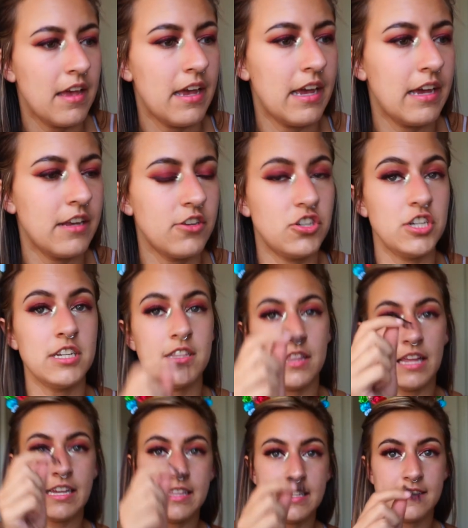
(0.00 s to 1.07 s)
And she didn't
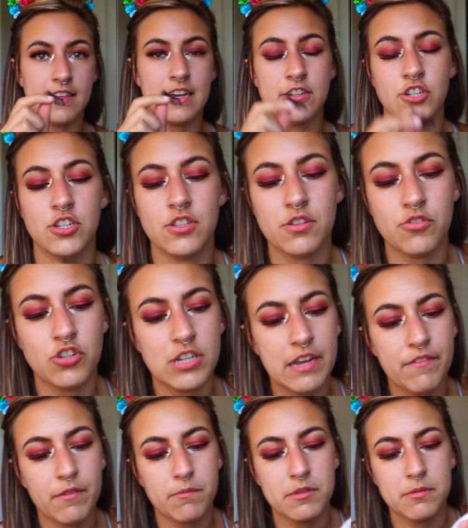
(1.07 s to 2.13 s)
like these lashes, so she
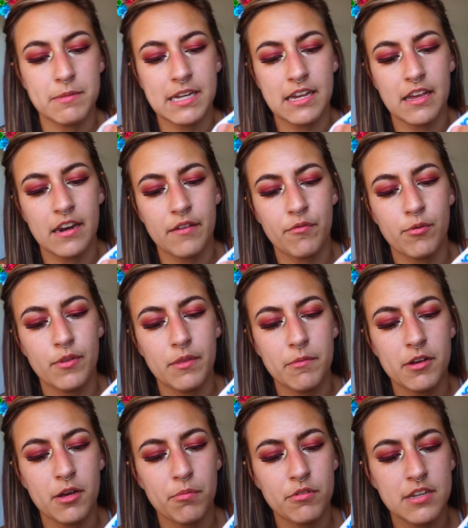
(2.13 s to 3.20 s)
gave them to me. And I've worn them
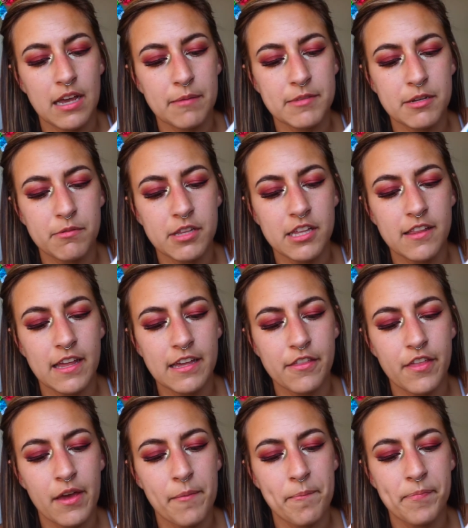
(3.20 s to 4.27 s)
a couple times, I really like
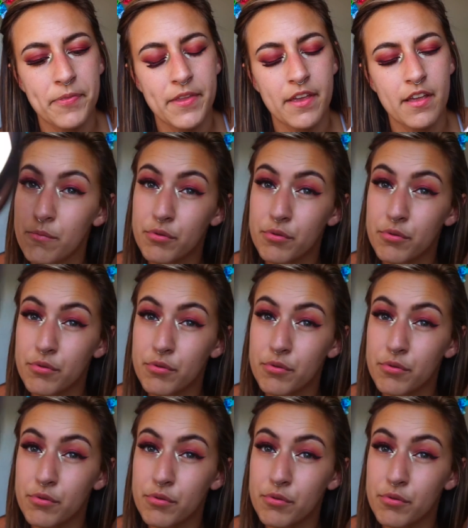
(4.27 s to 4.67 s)
them.